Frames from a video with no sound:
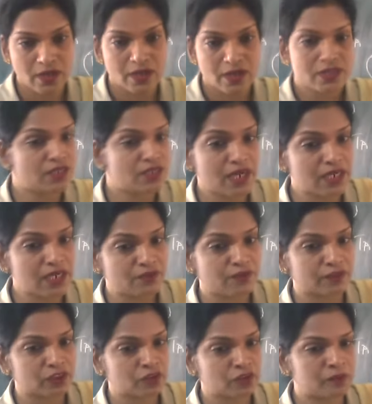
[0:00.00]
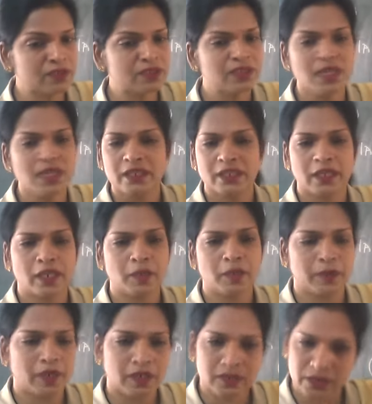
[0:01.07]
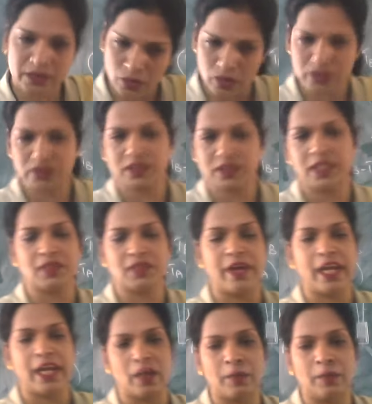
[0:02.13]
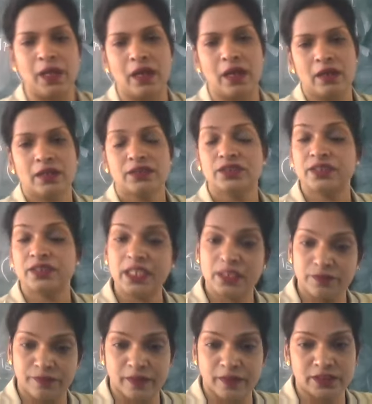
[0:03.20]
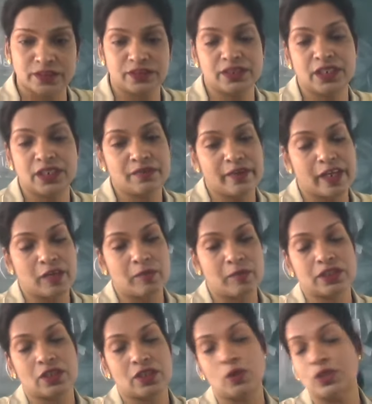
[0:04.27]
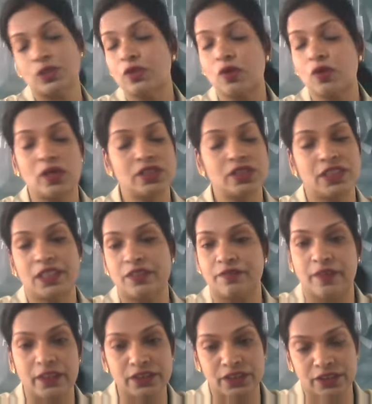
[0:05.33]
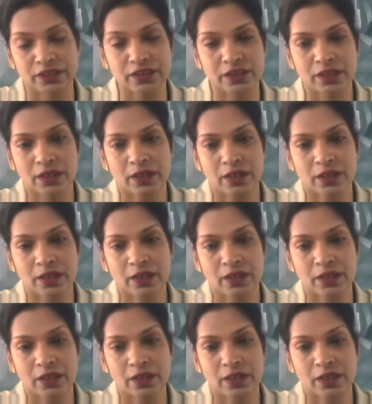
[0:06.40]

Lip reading: State function means that or state variable. State function. State variables are also called state functions.